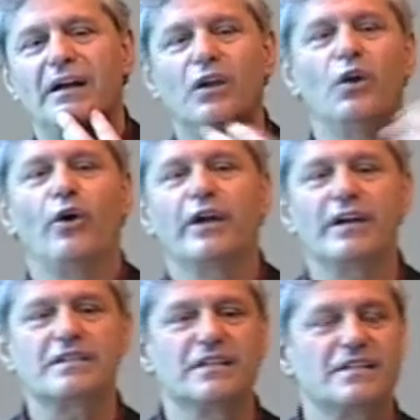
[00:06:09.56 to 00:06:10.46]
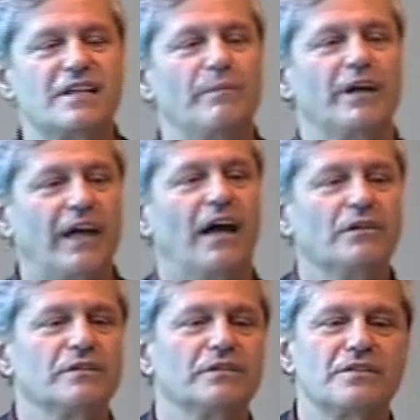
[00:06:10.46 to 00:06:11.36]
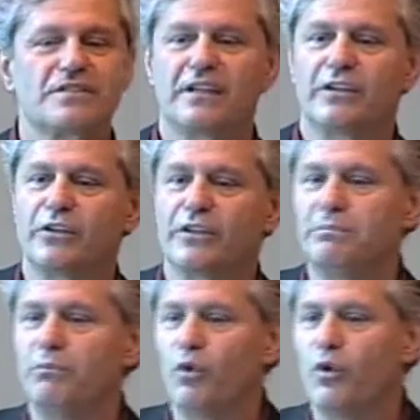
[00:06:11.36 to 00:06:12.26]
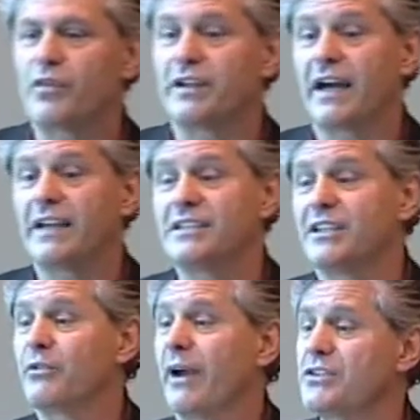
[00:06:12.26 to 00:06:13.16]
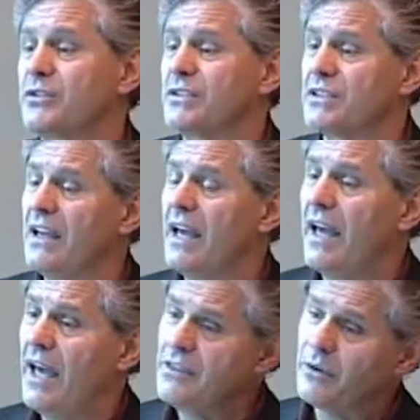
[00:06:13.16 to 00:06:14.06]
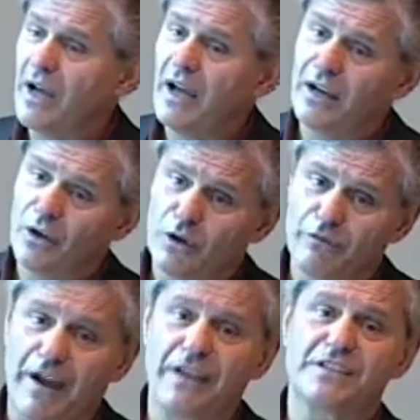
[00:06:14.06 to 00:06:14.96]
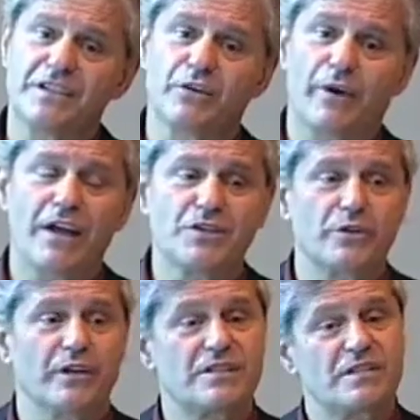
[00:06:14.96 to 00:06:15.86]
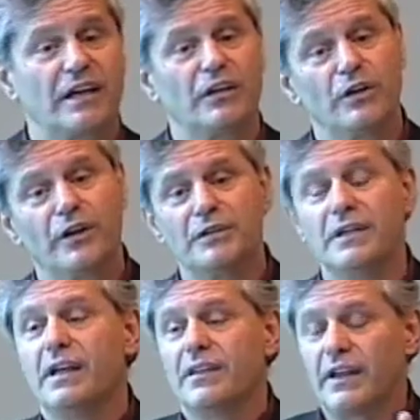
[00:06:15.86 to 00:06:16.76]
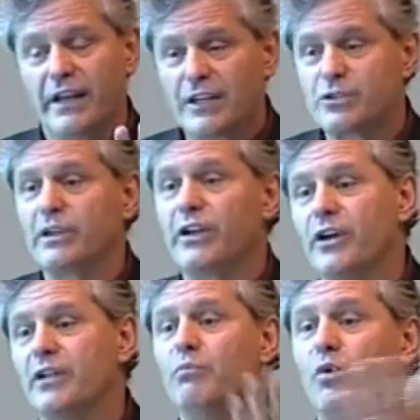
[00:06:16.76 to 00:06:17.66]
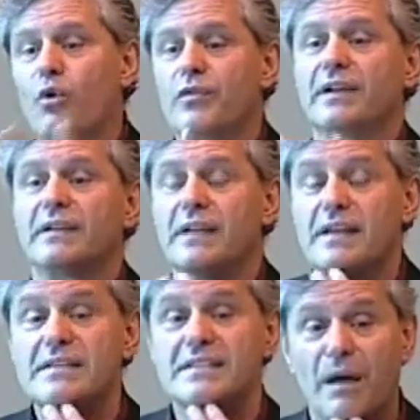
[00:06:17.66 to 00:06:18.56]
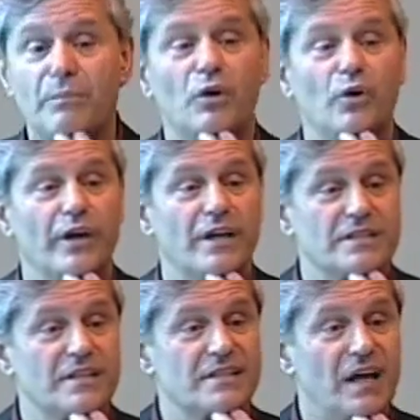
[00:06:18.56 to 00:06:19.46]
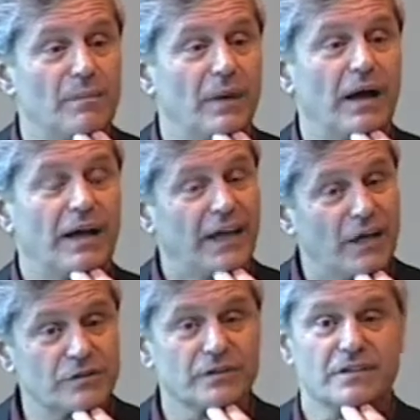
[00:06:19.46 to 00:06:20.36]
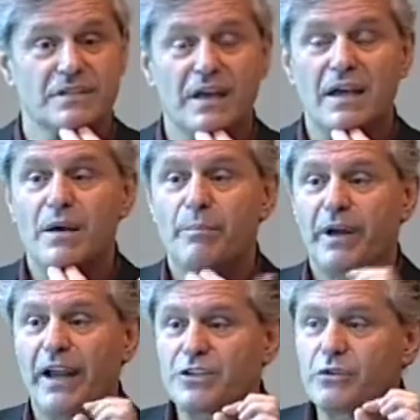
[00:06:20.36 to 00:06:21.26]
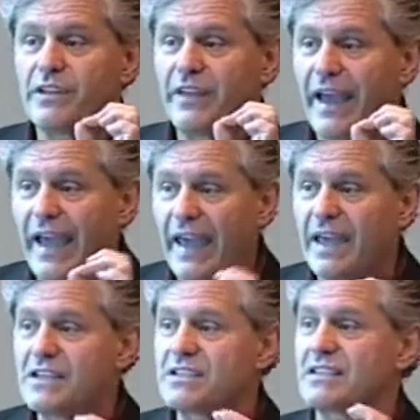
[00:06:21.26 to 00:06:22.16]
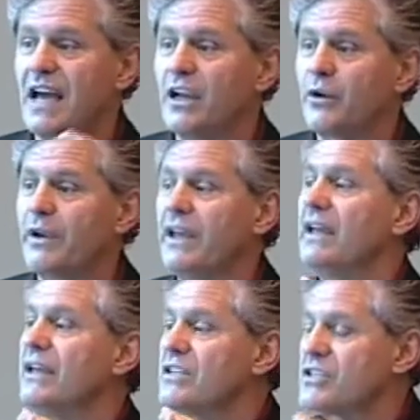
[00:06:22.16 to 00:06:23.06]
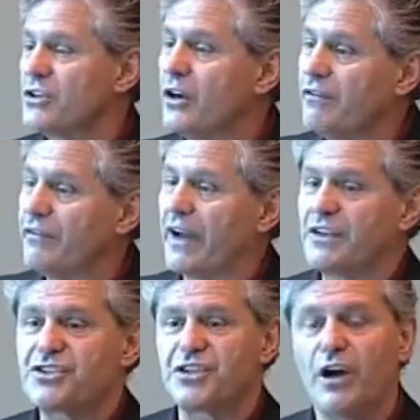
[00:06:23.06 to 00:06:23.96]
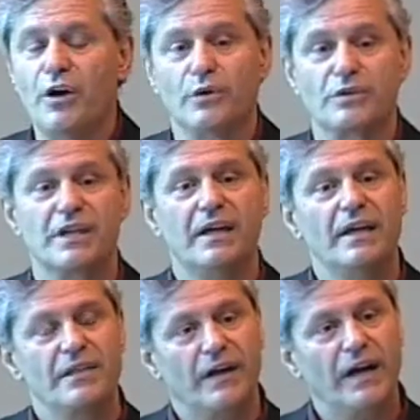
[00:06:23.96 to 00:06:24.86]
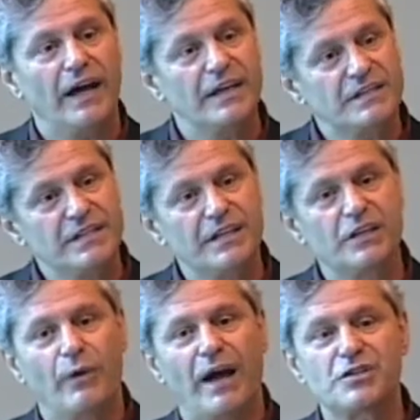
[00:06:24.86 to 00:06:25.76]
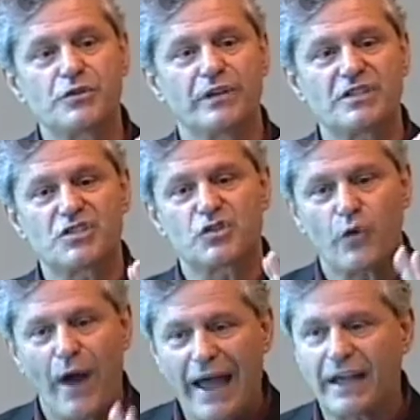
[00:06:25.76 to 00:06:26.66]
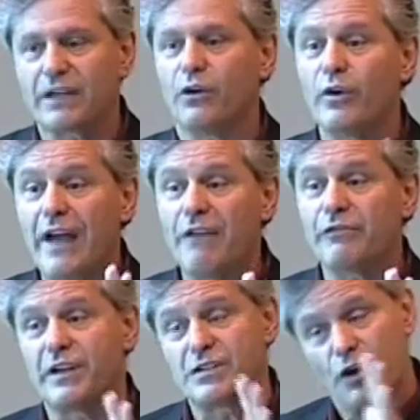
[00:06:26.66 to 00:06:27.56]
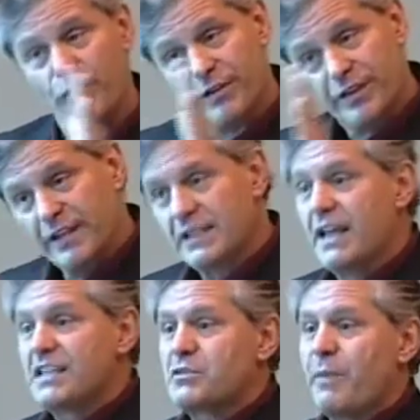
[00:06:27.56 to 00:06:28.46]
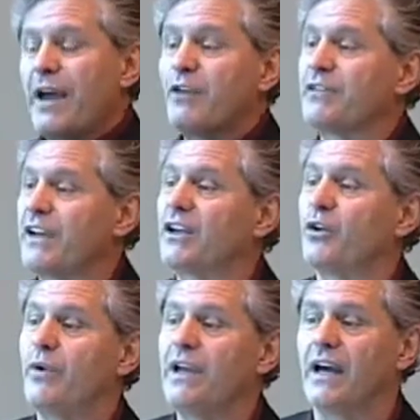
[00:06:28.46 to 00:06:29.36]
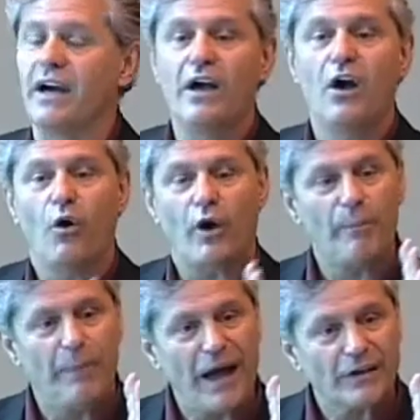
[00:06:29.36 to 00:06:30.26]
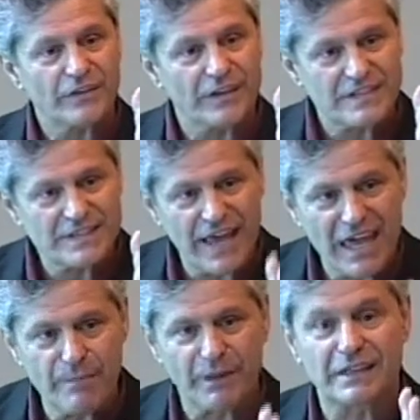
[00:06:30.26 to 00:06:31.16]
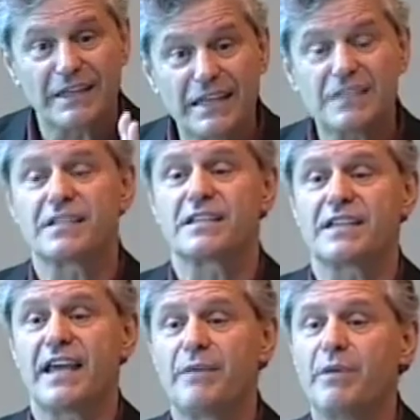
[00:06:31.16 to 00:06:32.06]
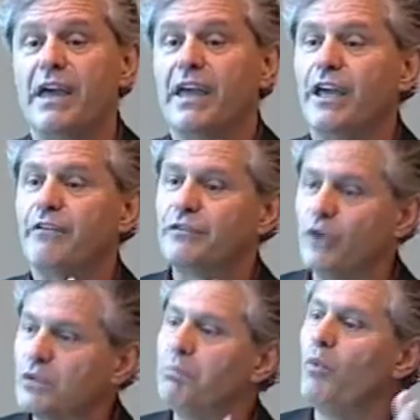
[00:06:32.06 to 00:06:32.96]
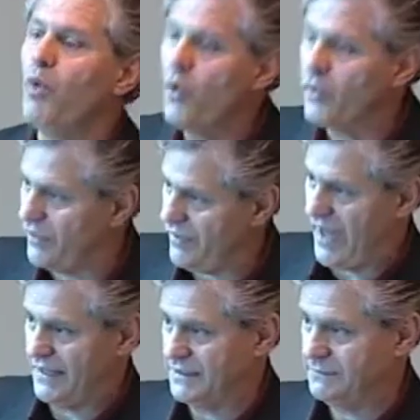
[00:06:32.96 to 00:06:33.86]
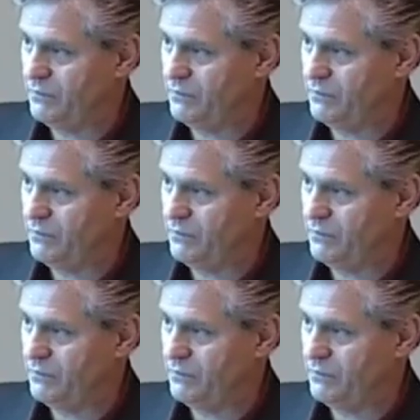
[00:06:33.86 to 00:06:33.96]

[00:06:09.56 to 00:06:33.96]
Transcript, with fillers: lawyers and some accountants that earn more than I T graduates, and there are a lot of I T graduates that learn, that actually earn more than some lawyers and some accountants. But actually the Hays salary survey shows that I T graduates track on average over the span of their career, or about the same, at least the same, if not more than that.